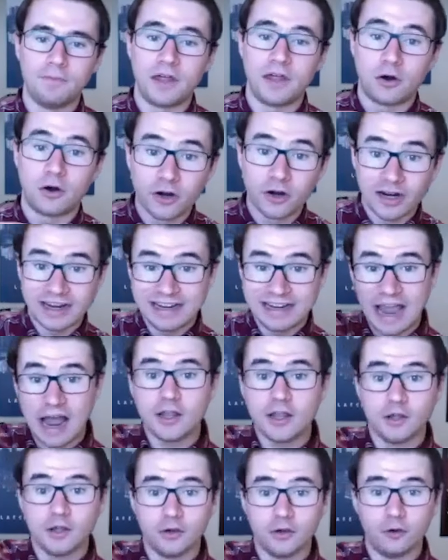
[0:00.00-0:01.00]
that are going to get
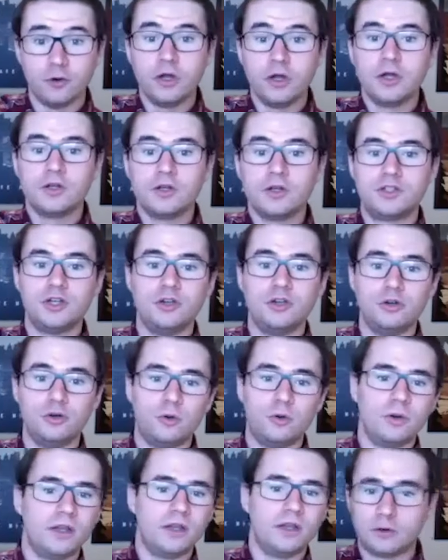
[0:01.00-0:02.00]
you
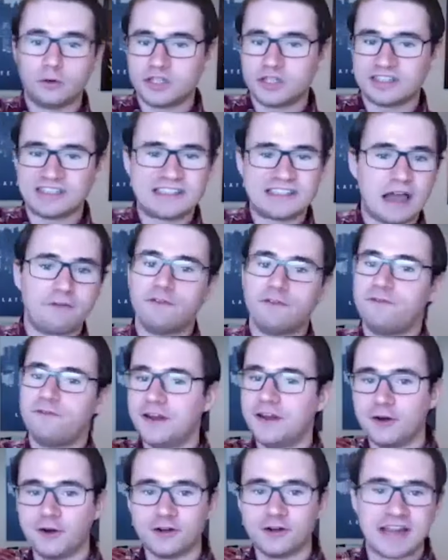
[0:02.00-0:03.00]
to, you know, to seven
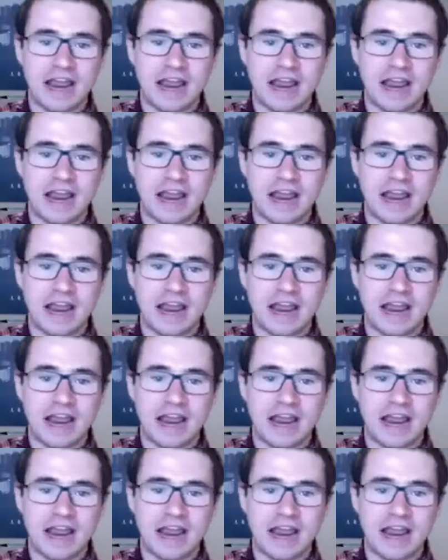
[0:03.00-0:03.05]
figures,